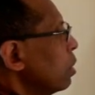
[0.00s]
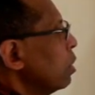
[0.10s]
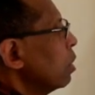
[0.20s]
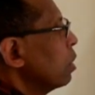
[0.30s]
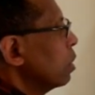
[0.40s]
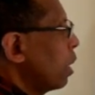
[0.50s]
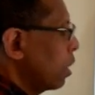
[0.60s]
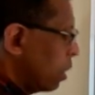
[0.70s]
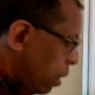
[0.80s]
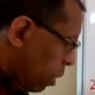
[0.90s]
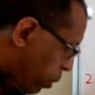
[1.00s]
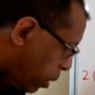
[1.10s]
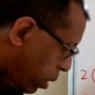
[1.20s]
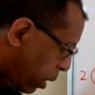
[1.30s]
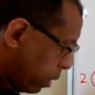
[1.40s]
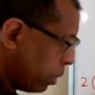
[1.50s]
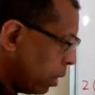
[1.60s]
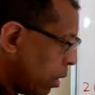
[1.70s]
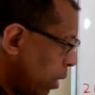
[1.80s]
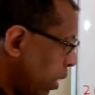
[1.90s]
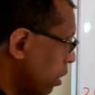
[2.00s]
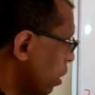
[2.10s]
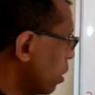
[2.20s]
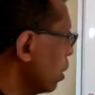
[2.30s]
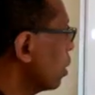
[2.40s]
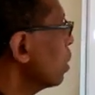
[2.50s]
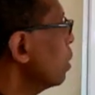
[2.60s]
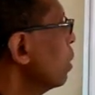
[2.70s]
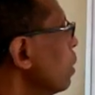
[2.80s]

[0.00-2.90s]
this is that carbon right there at the center,